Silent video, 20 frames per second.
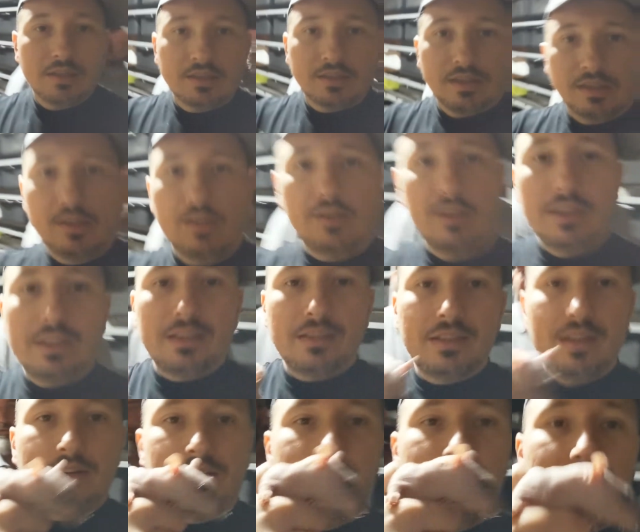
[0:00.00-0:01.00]
So this is
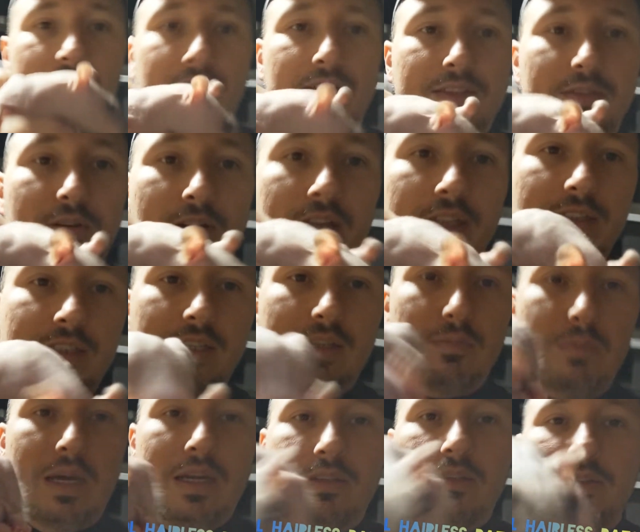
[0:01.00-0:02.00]
our hairless rat. Check
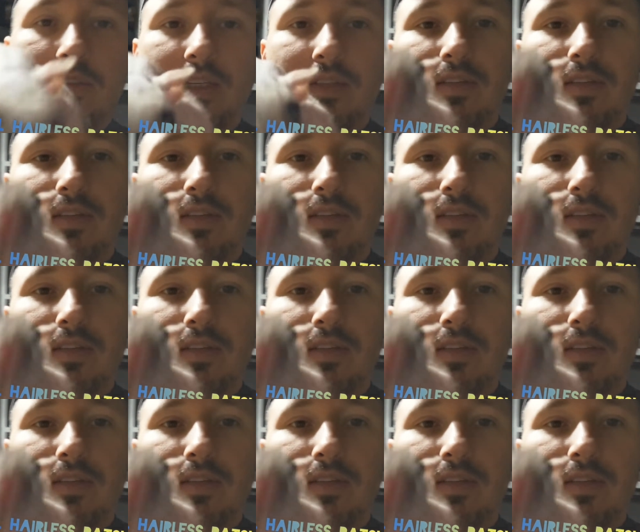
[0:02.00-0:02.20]
them out, dudes.